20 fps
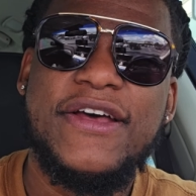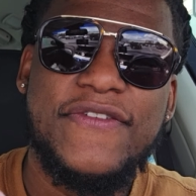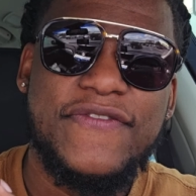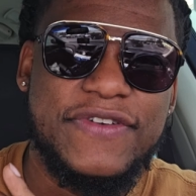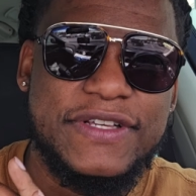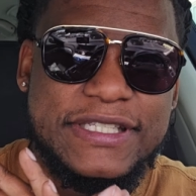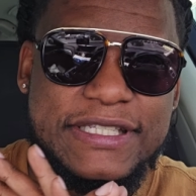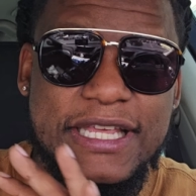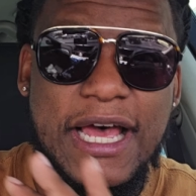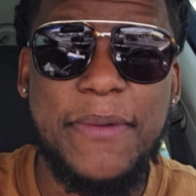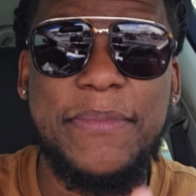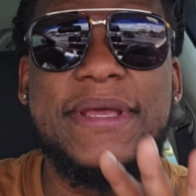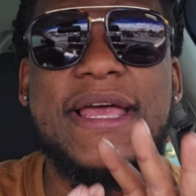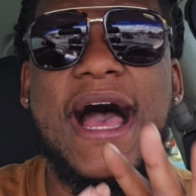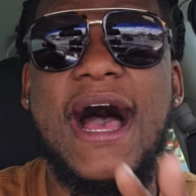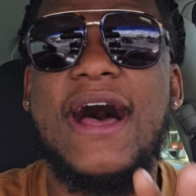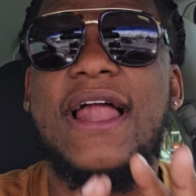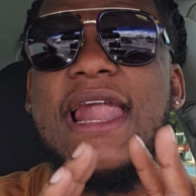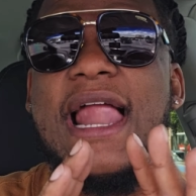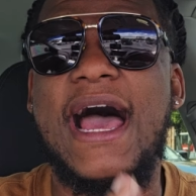For some of
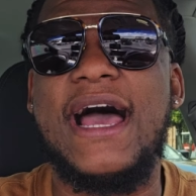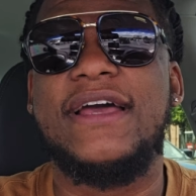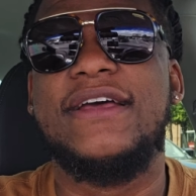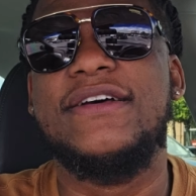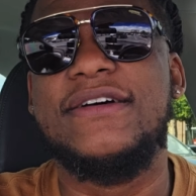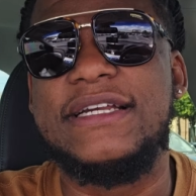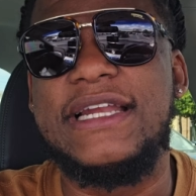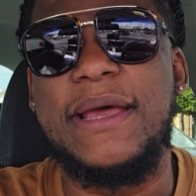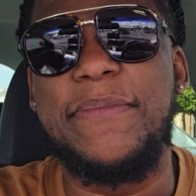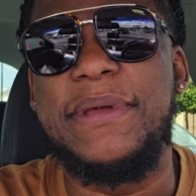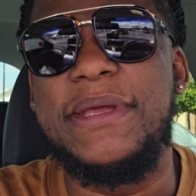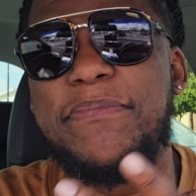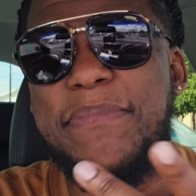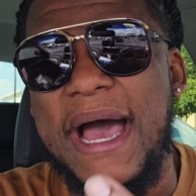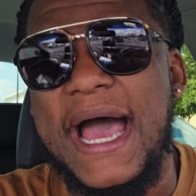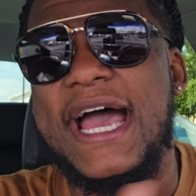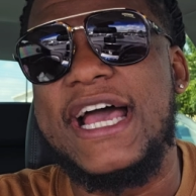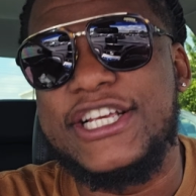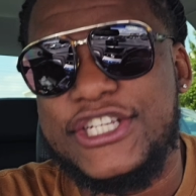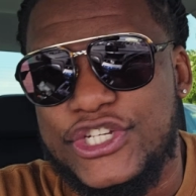y'all out here that be
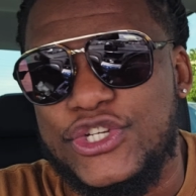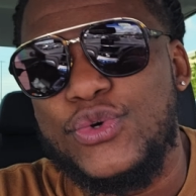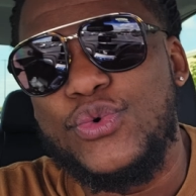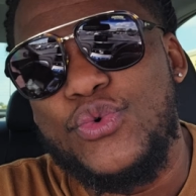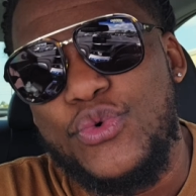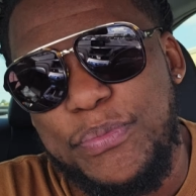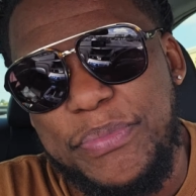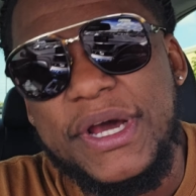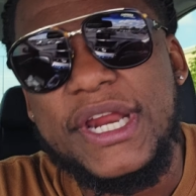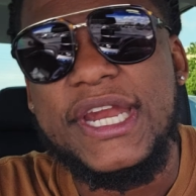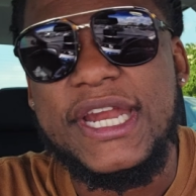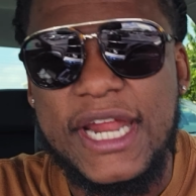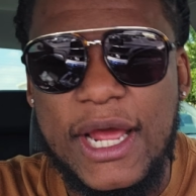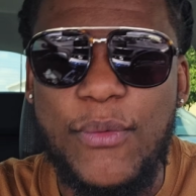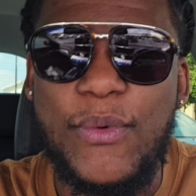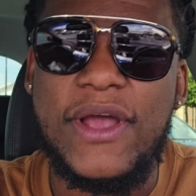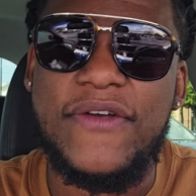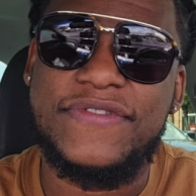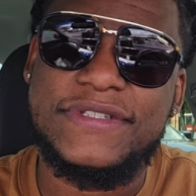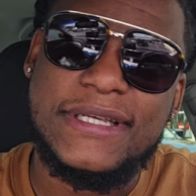buying shoes, put it
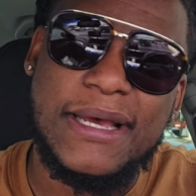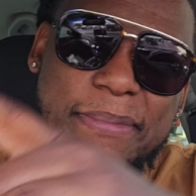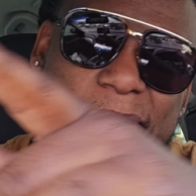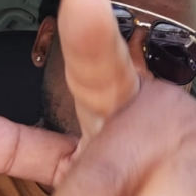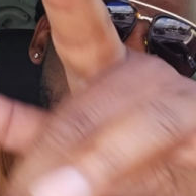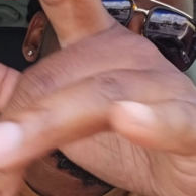that way. For some of